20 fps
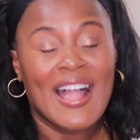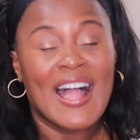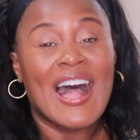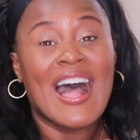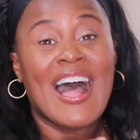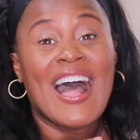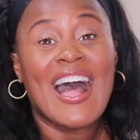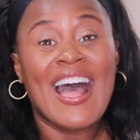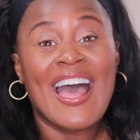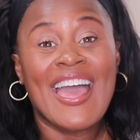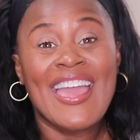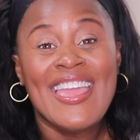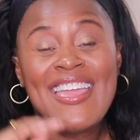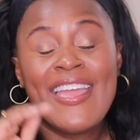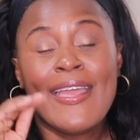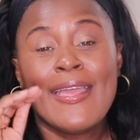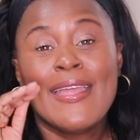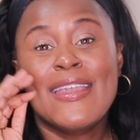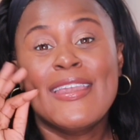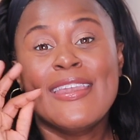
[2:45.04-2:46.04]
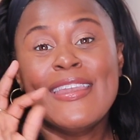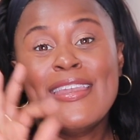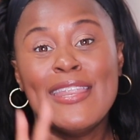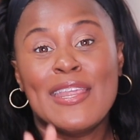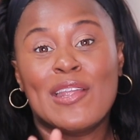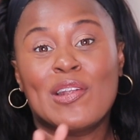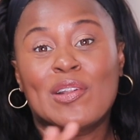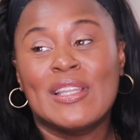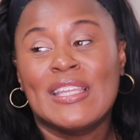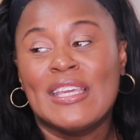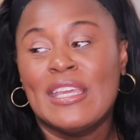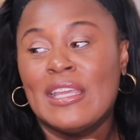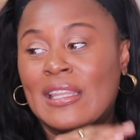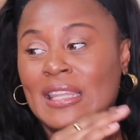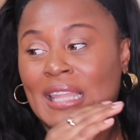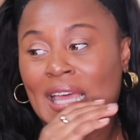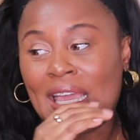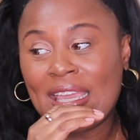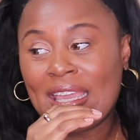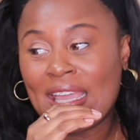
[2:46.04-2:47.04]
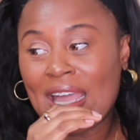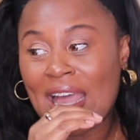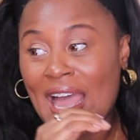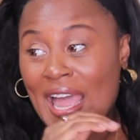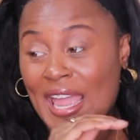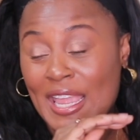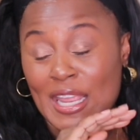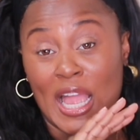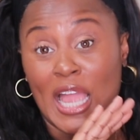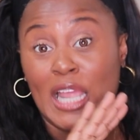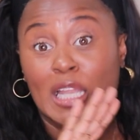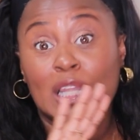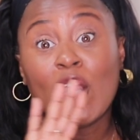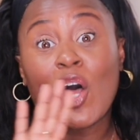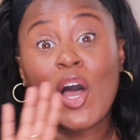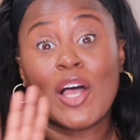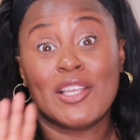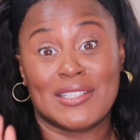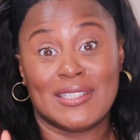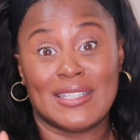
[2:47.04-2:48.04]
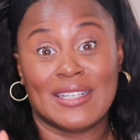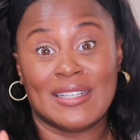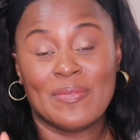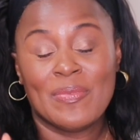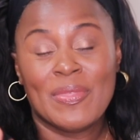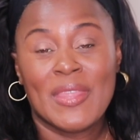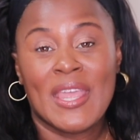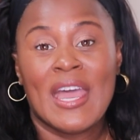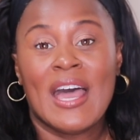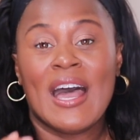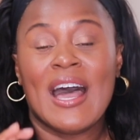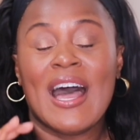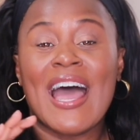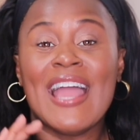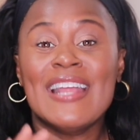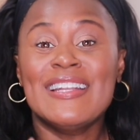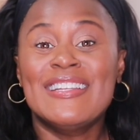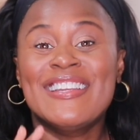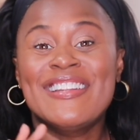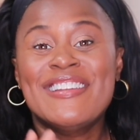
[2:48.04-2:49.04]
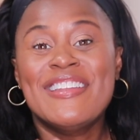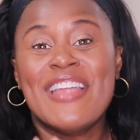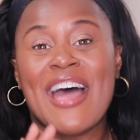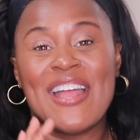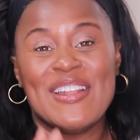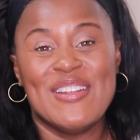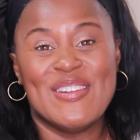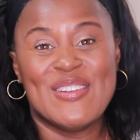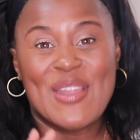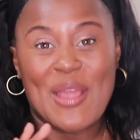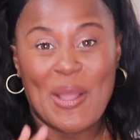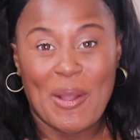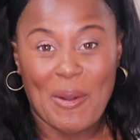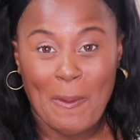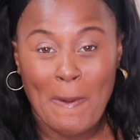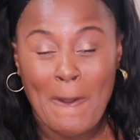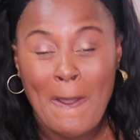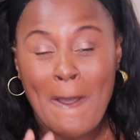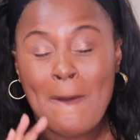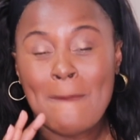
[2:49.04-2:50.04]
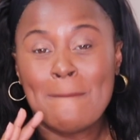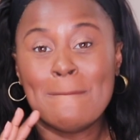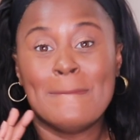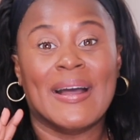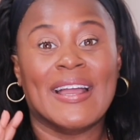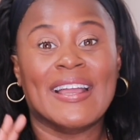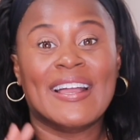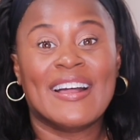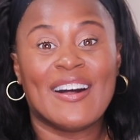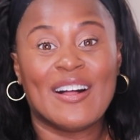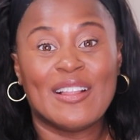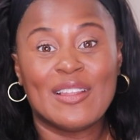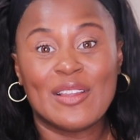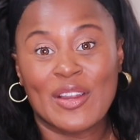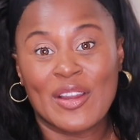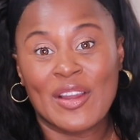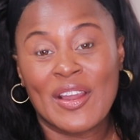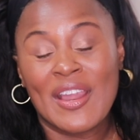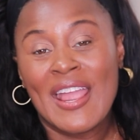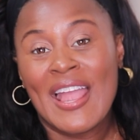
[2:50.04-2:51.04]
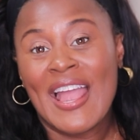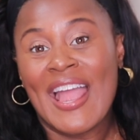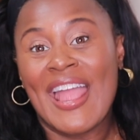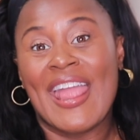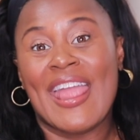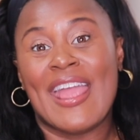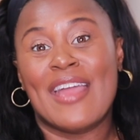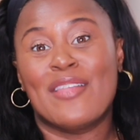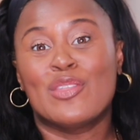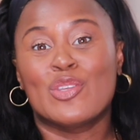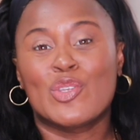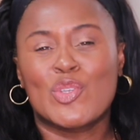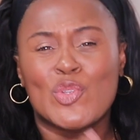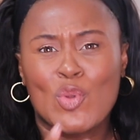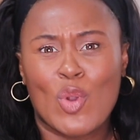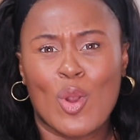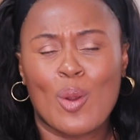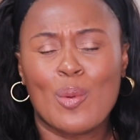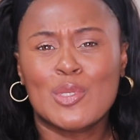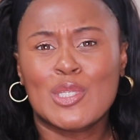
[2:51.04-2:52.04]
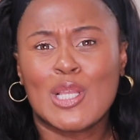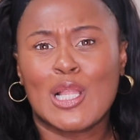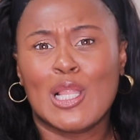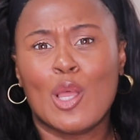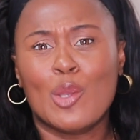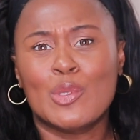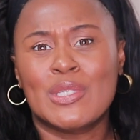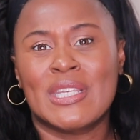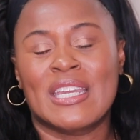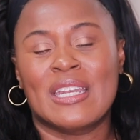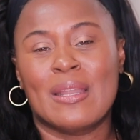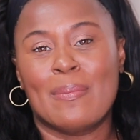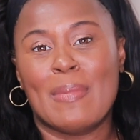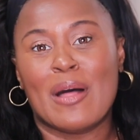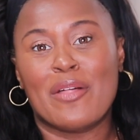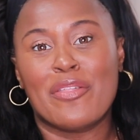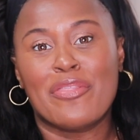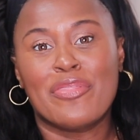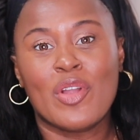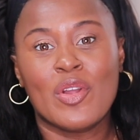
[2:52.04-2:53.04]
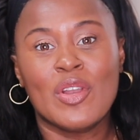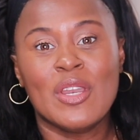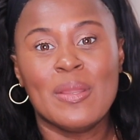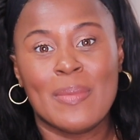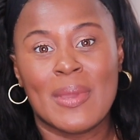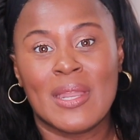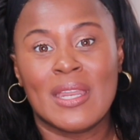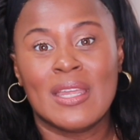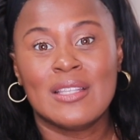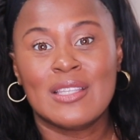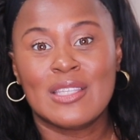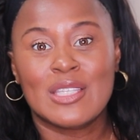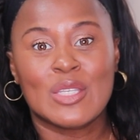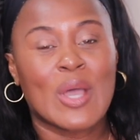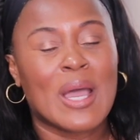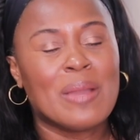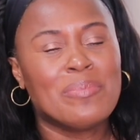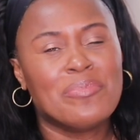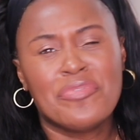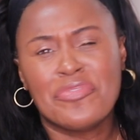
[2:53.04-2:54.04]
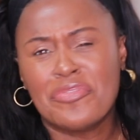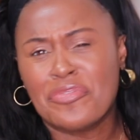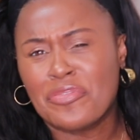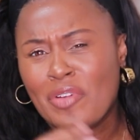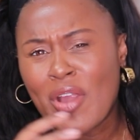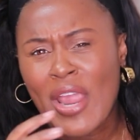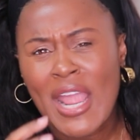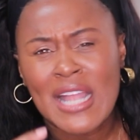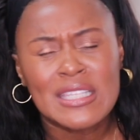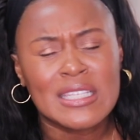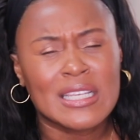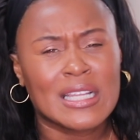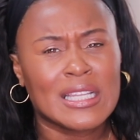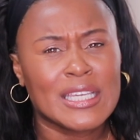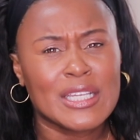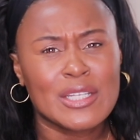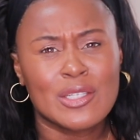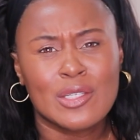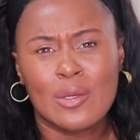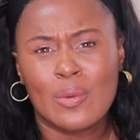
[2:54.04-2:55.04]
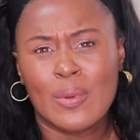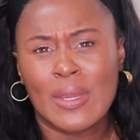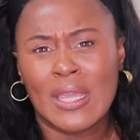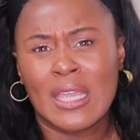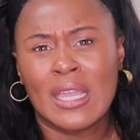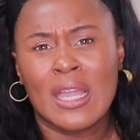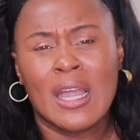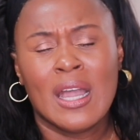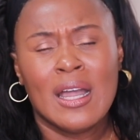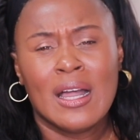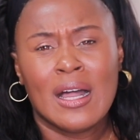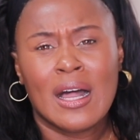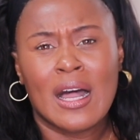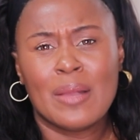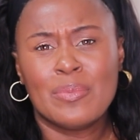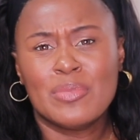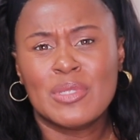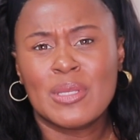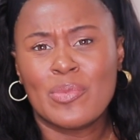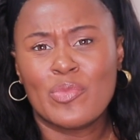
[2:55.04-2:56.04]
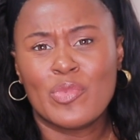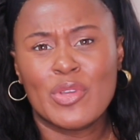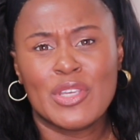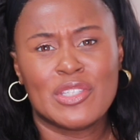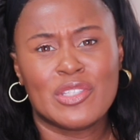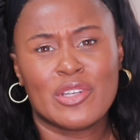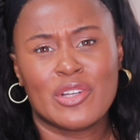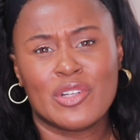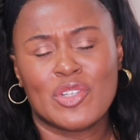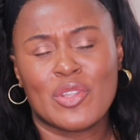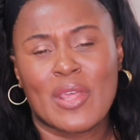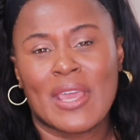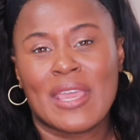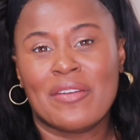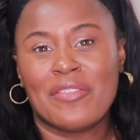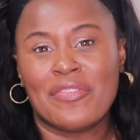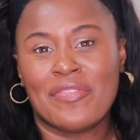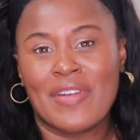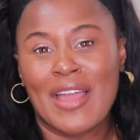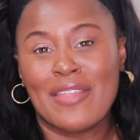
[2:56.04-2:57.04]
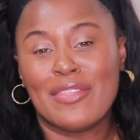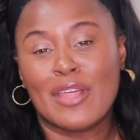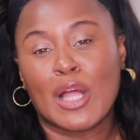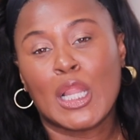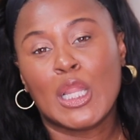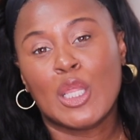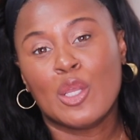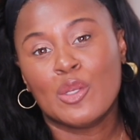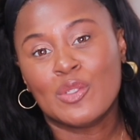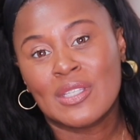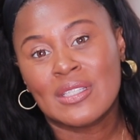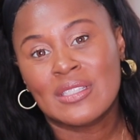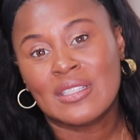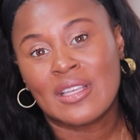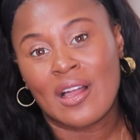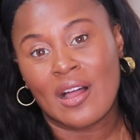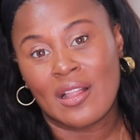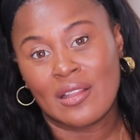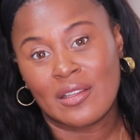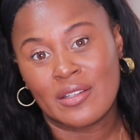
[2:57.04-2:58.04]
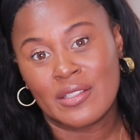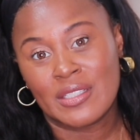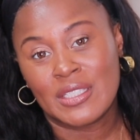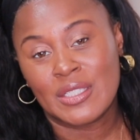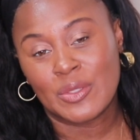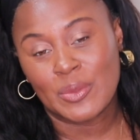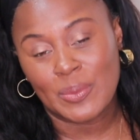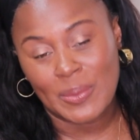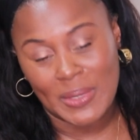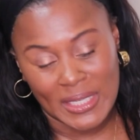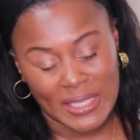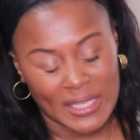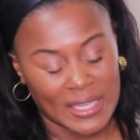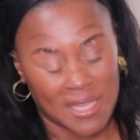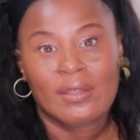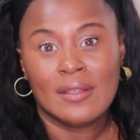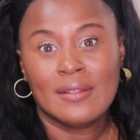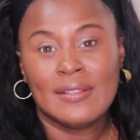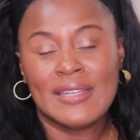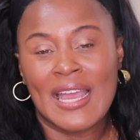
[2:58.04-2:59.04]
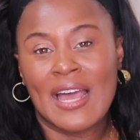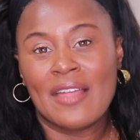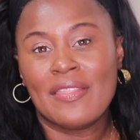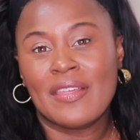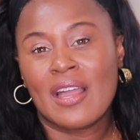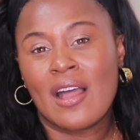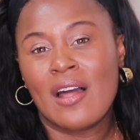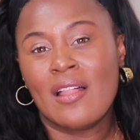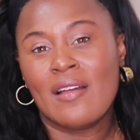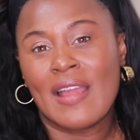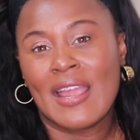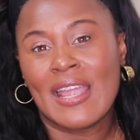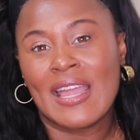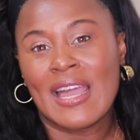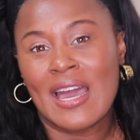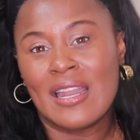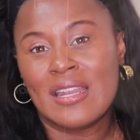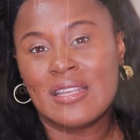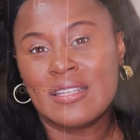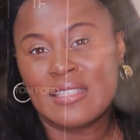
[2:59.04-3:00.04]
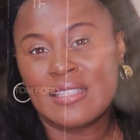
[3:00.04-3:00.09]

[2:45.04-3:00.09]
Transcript: I nearly, I lost it. I did not know my color, and the store was closing in about 30 minutes, so I'm frantically doing some research so I could find the closest color to me. Now, the color I got is